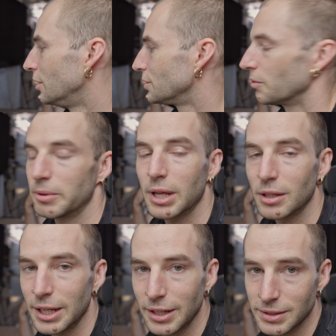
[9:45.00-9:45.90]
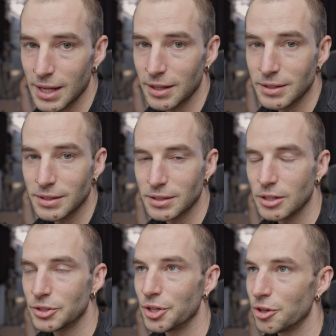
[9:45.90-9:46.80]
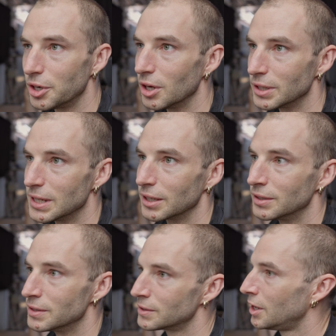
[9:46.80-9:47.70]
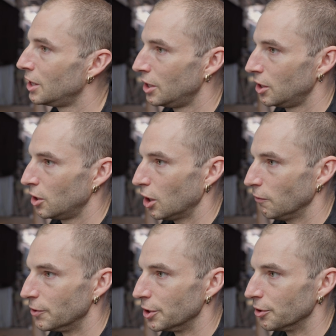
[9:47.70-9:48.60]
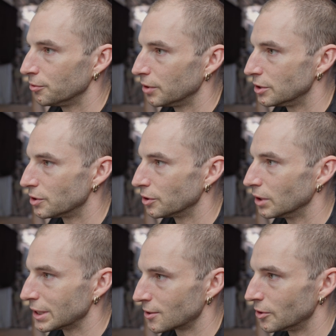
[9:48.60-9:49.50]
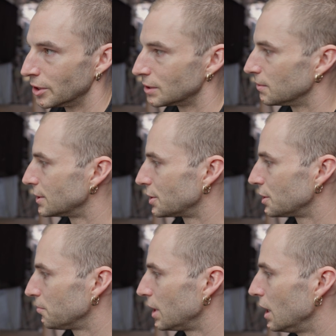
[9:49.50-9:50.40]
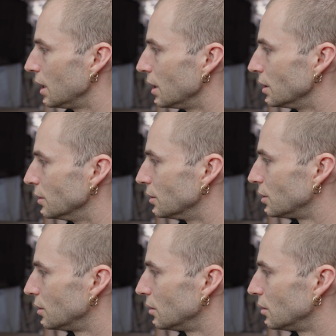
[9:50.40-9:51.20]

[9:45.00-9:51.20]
So what we calculated is that there's 630 odd seconds of video in total, excluding sponsorship, and